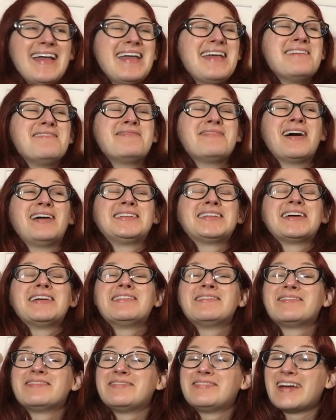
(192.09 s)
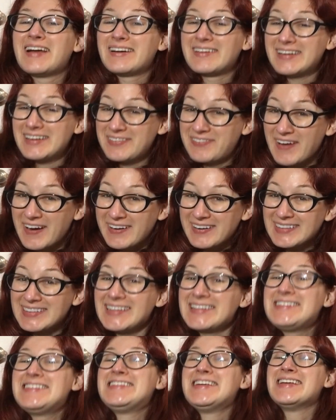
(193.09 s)
it felt very, very
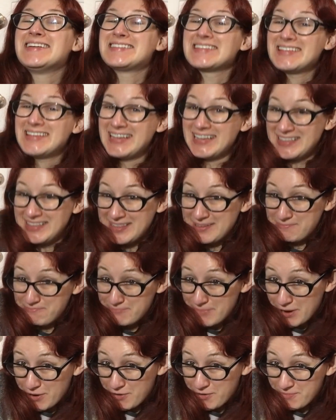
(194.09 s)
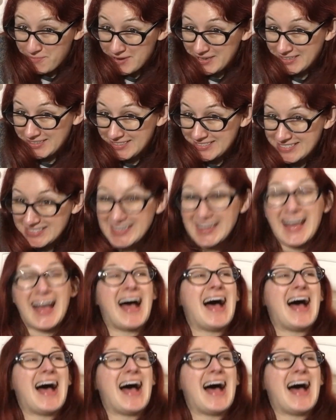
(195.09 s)
legit in the moment.